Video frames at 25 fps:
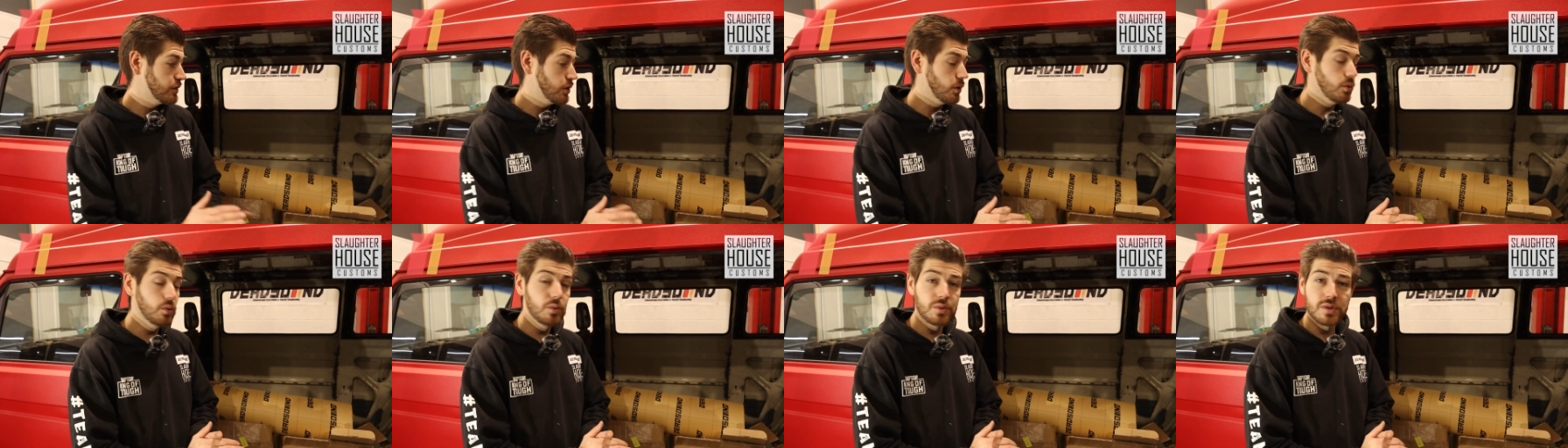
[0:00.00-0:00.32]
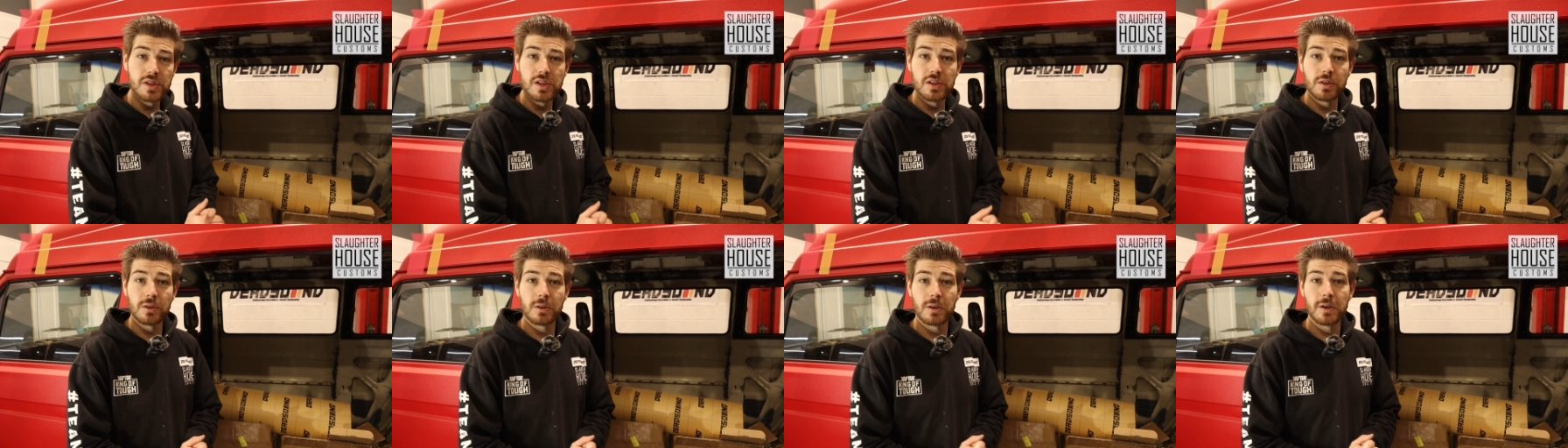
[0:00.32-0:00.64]
Tools
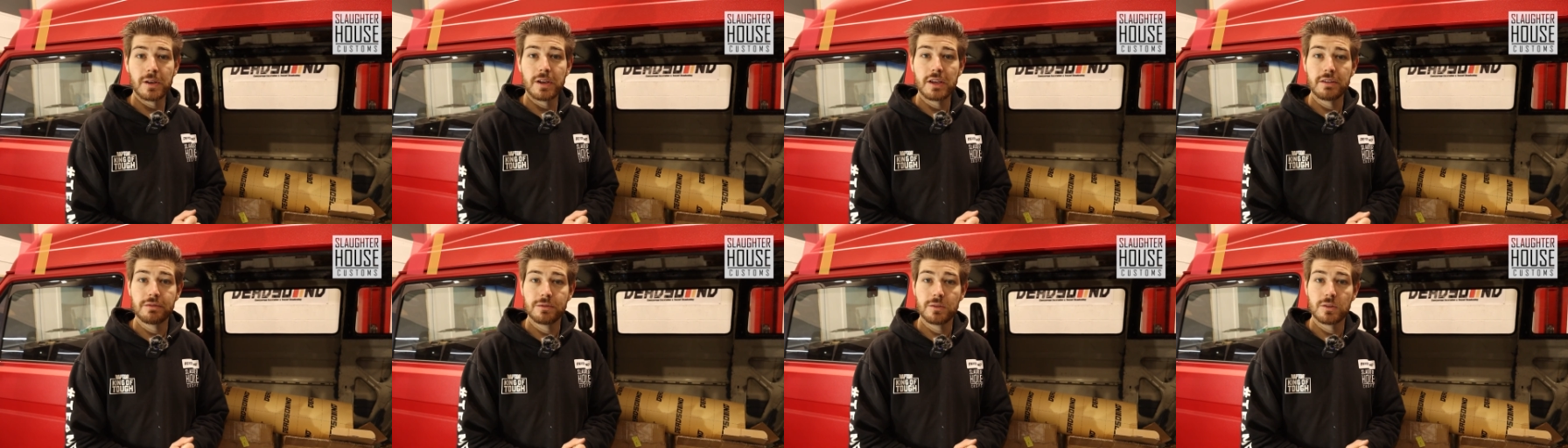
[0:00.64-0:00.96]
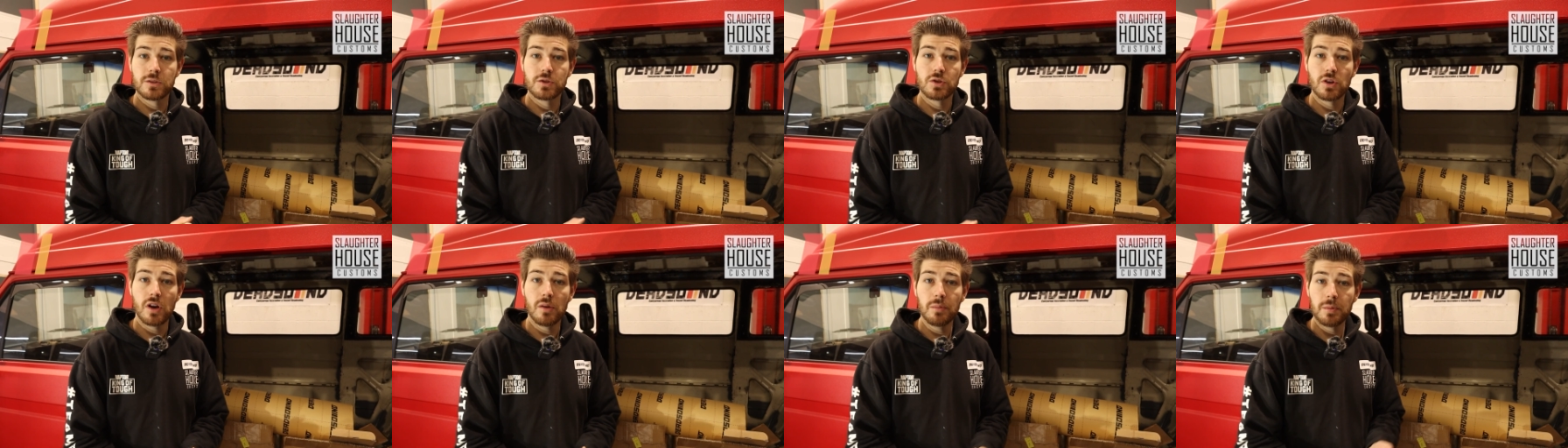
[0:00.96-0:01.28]
that you're going to need for
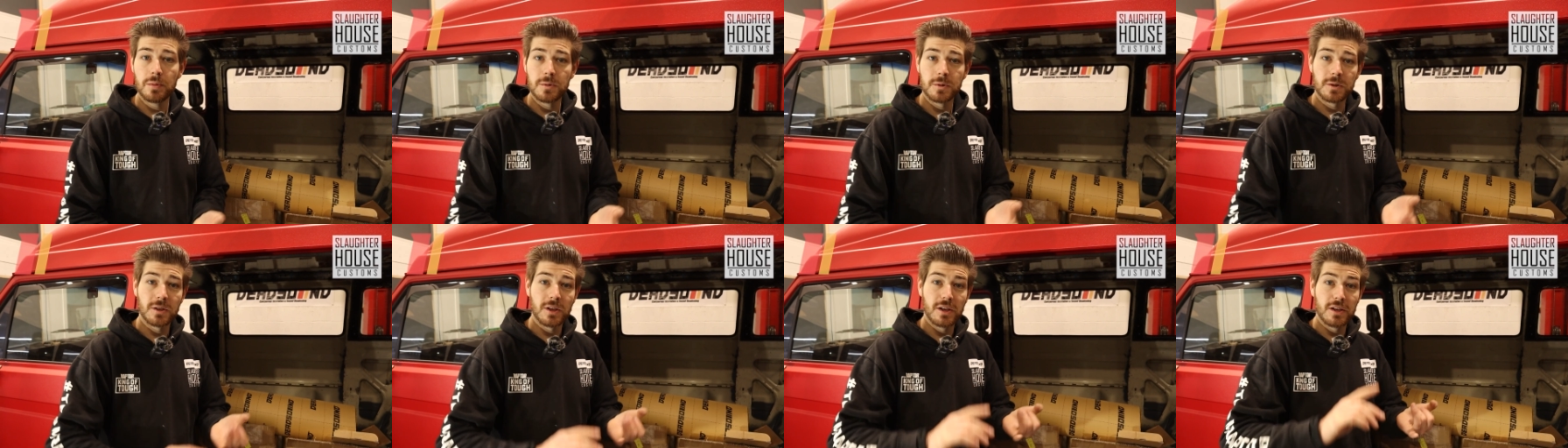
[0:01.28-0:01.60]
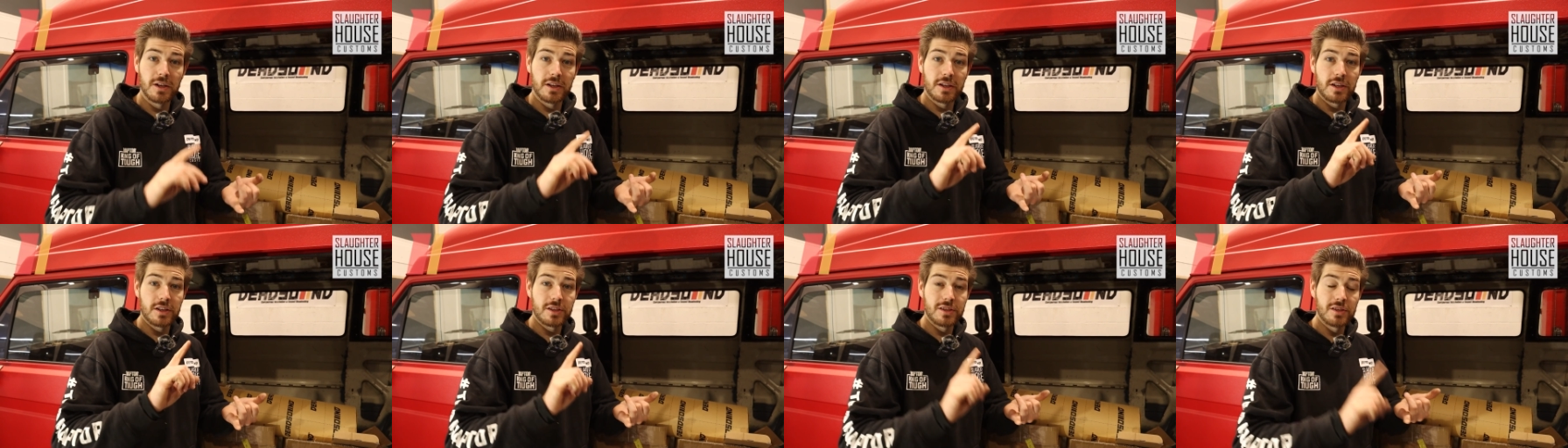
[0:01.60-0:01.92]
the job, you're going
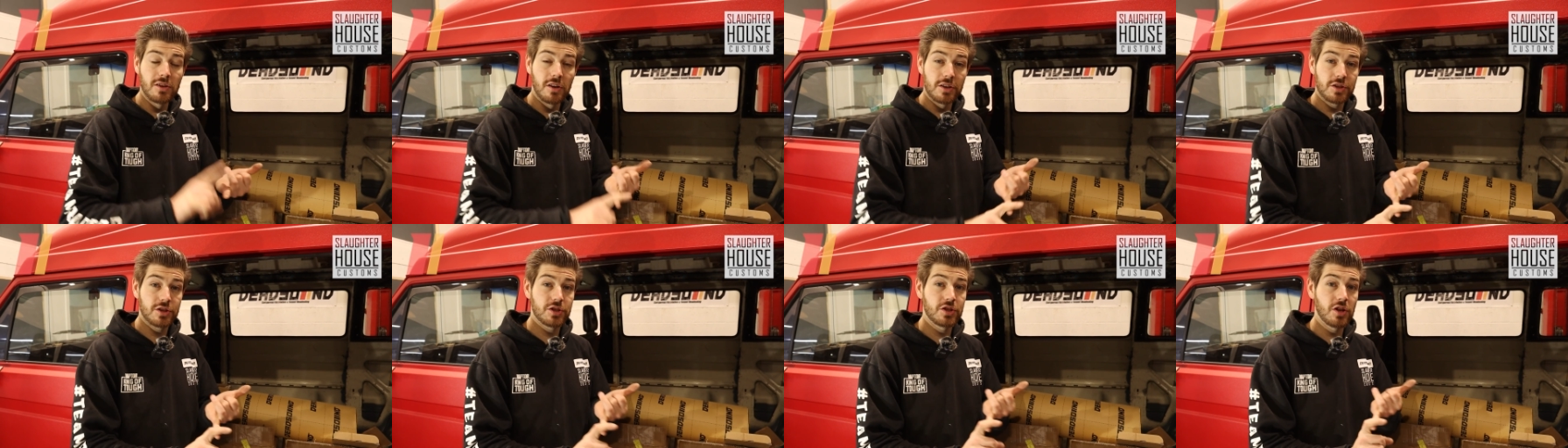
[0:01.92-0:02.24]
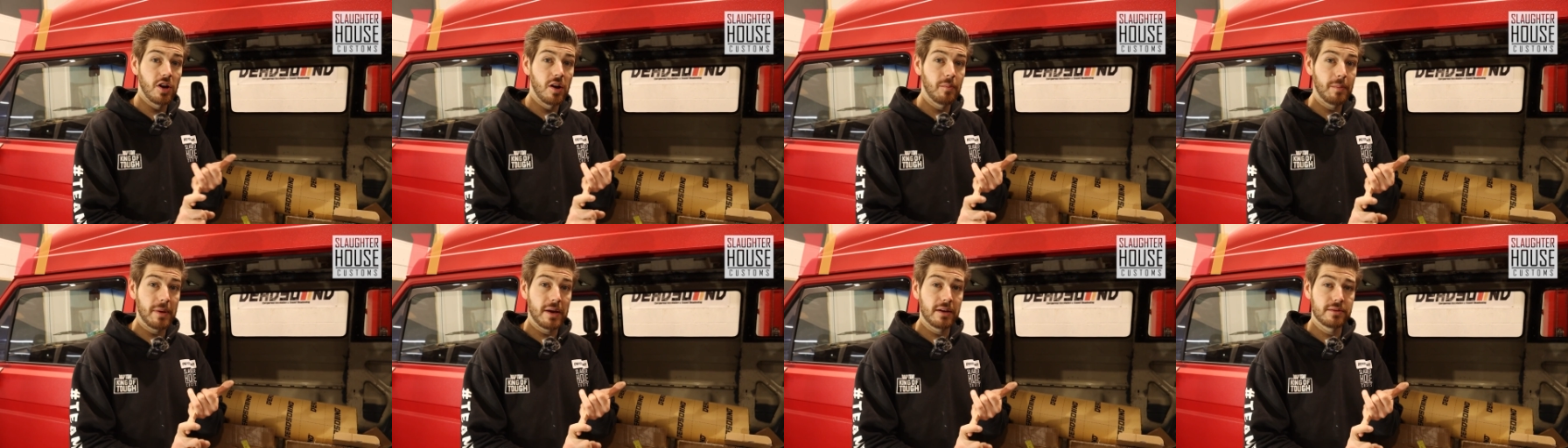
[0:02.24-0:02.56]
to need a nice
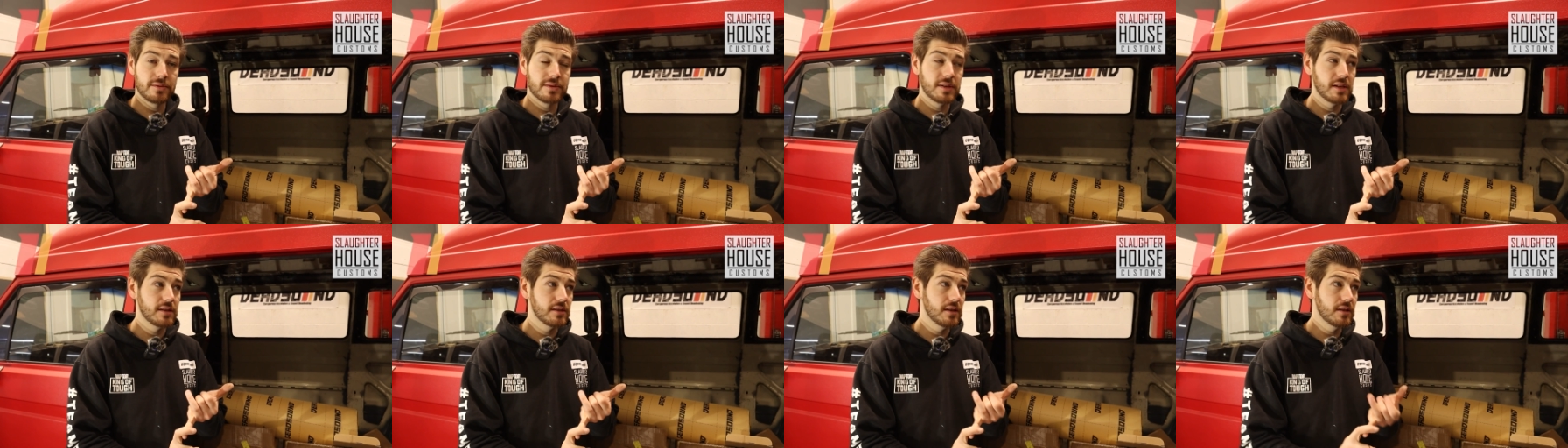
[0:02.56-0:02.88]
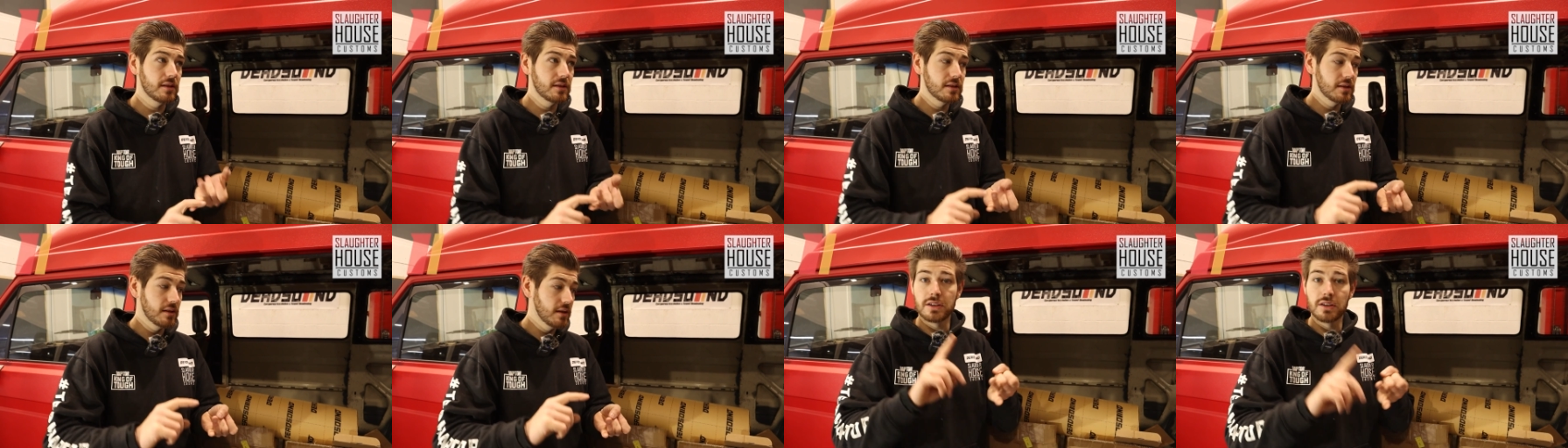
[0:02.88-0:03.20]
sharp pair of
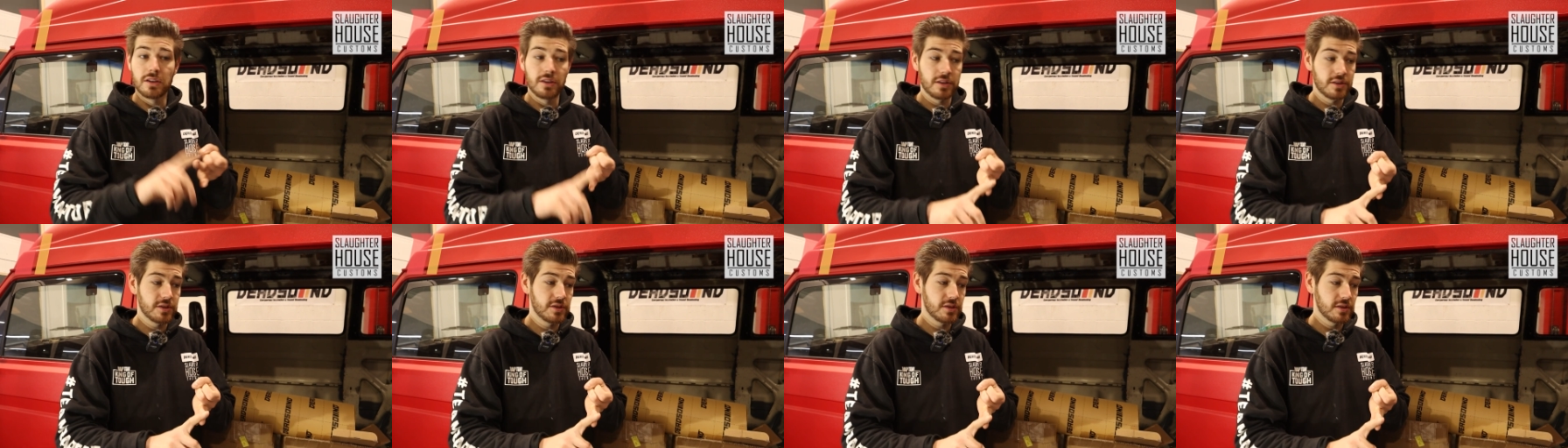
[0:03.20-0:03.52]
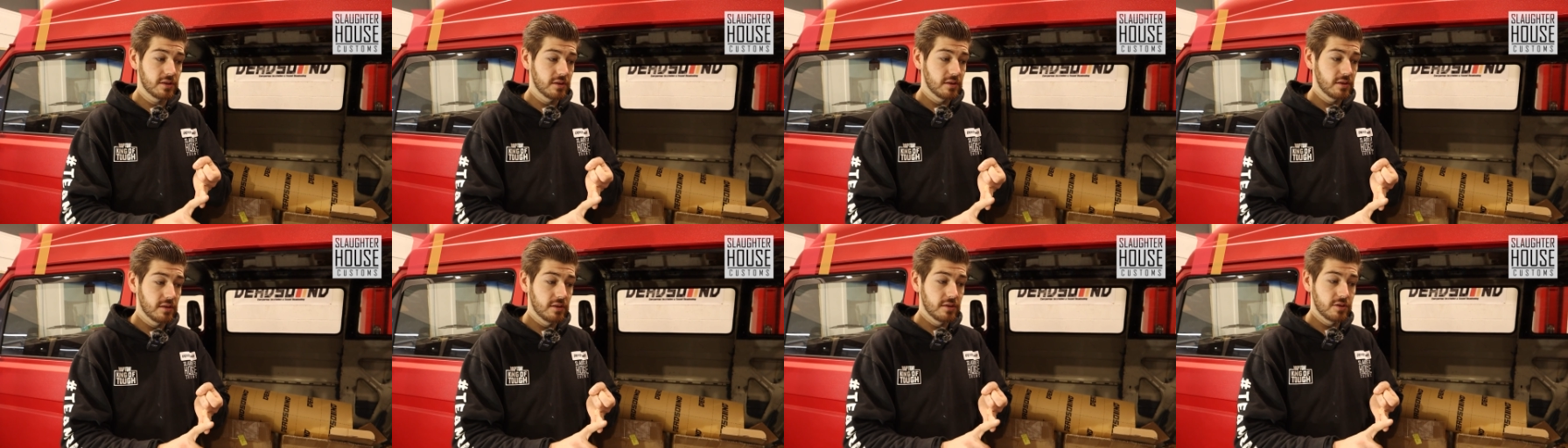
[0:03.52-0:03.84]
scissors, a
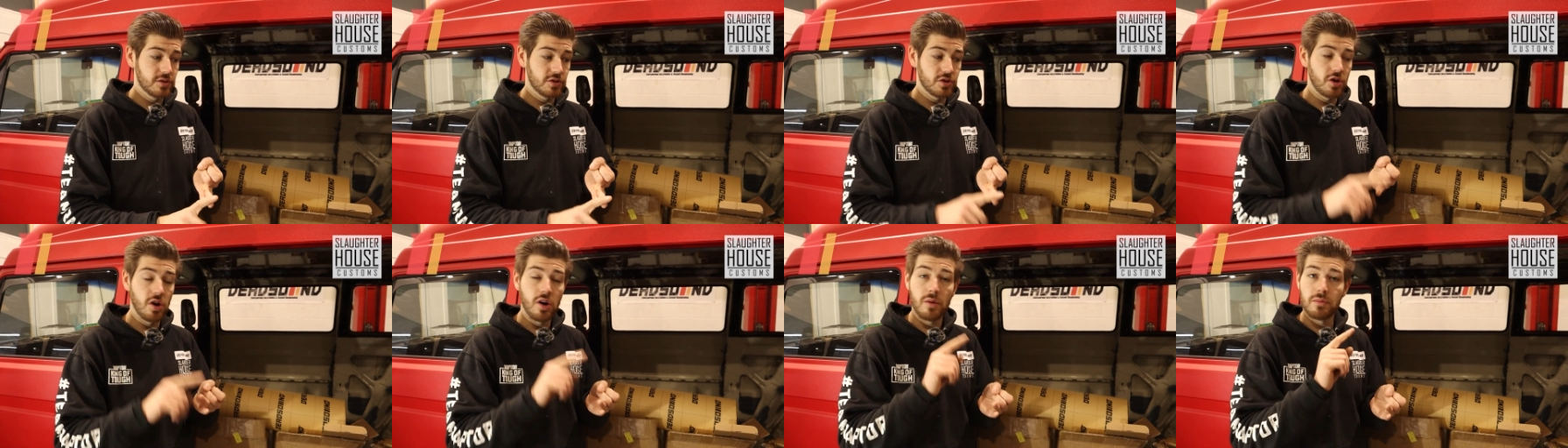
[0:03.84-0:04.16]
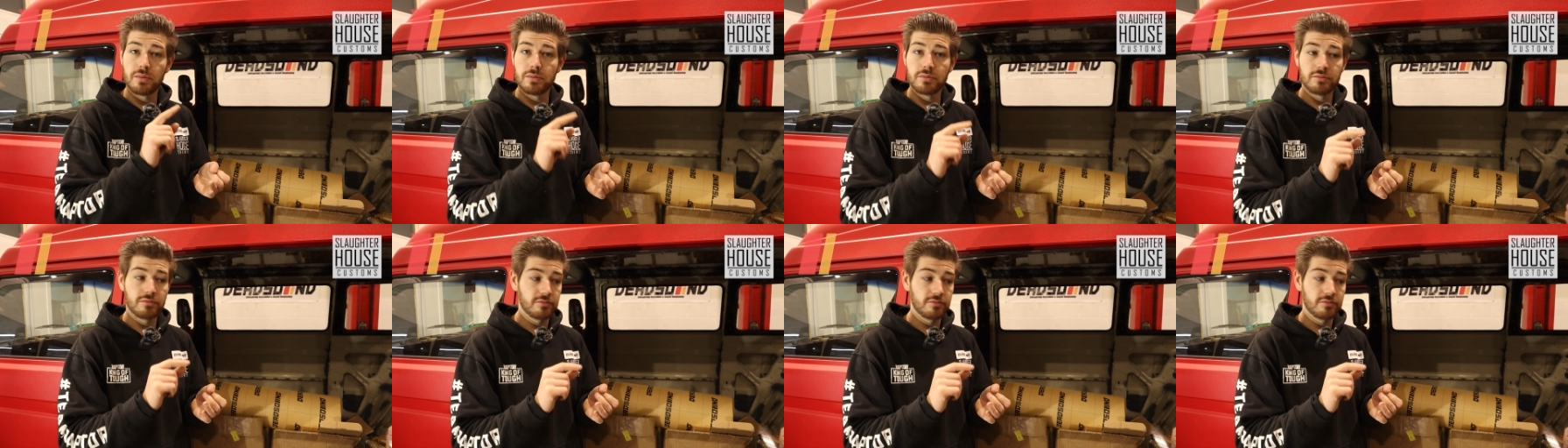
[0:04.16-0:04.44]
nice sharp